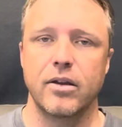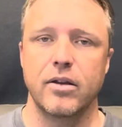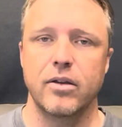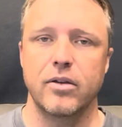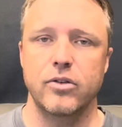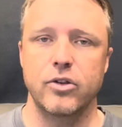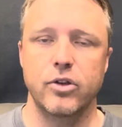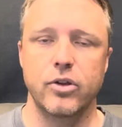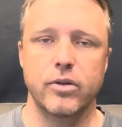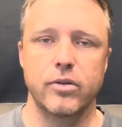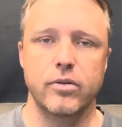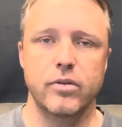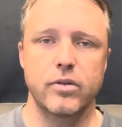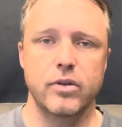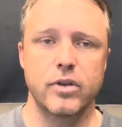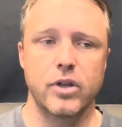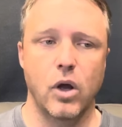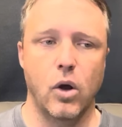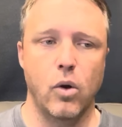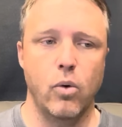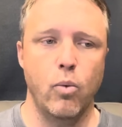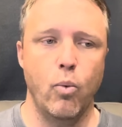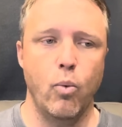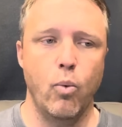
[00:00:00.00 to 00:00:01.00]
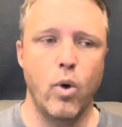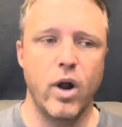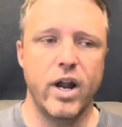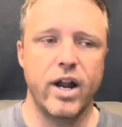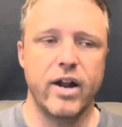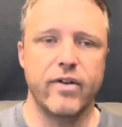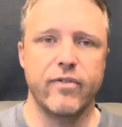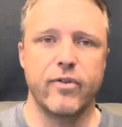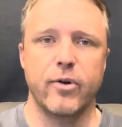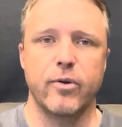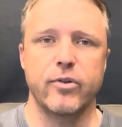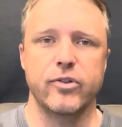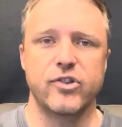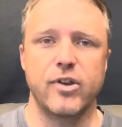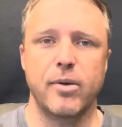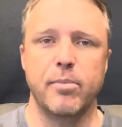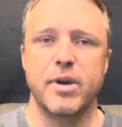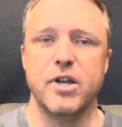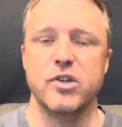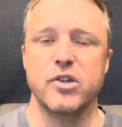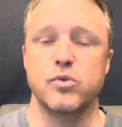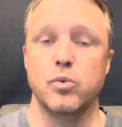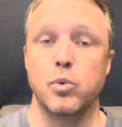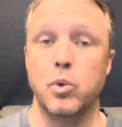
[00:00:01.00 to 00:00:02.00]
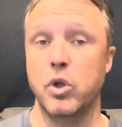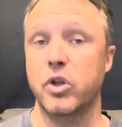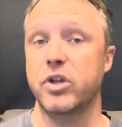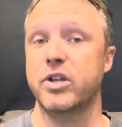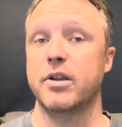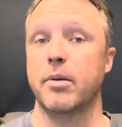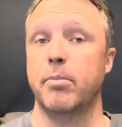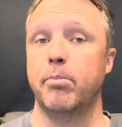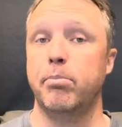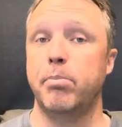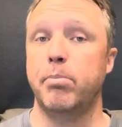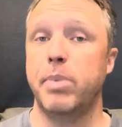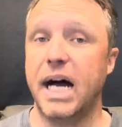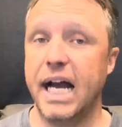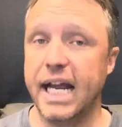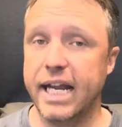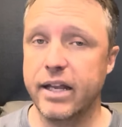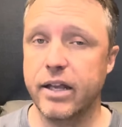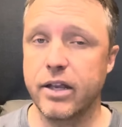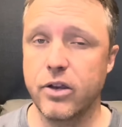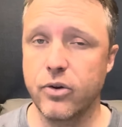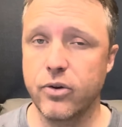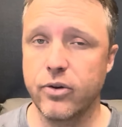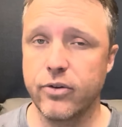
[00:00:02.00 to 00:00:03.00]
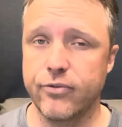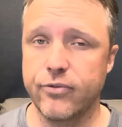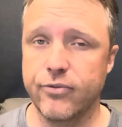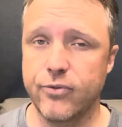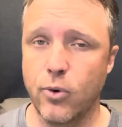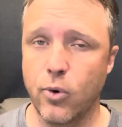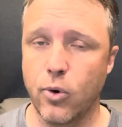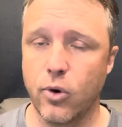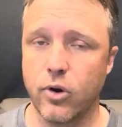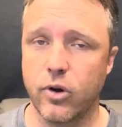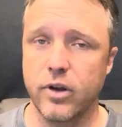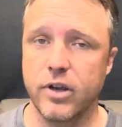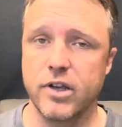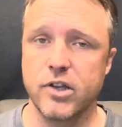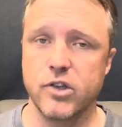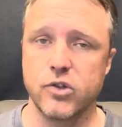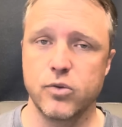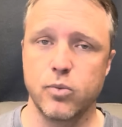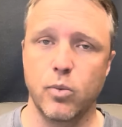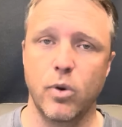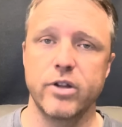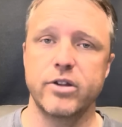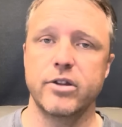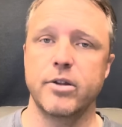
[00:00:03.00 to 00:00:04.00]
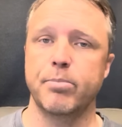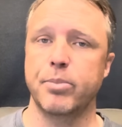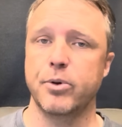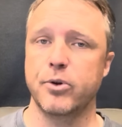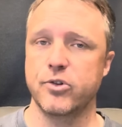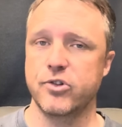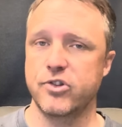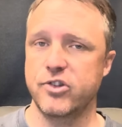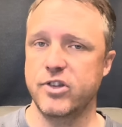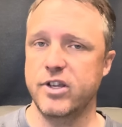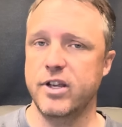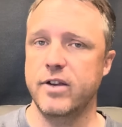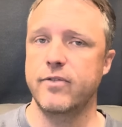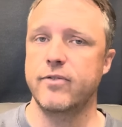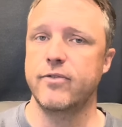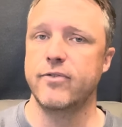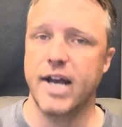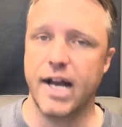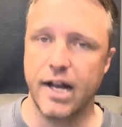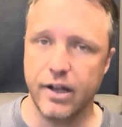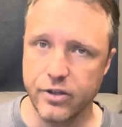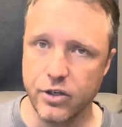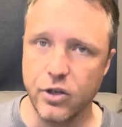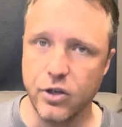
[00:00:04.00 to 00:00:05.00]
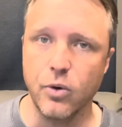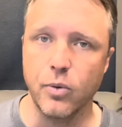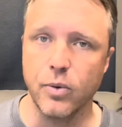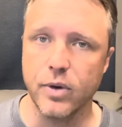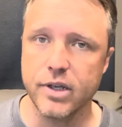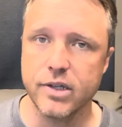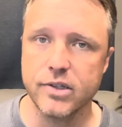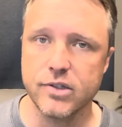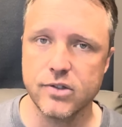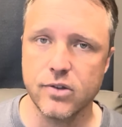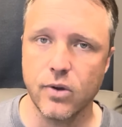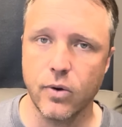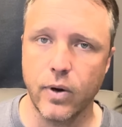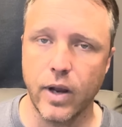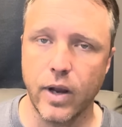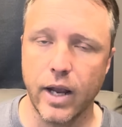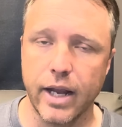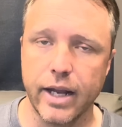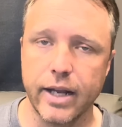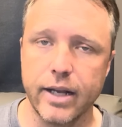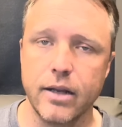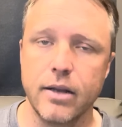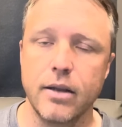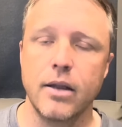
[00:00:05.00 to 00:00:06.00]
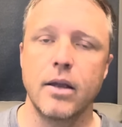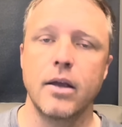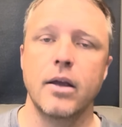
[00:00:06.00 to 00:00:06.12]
you, you know, whatever somebody's willing to buy a unit for is what the perceived value is, okay?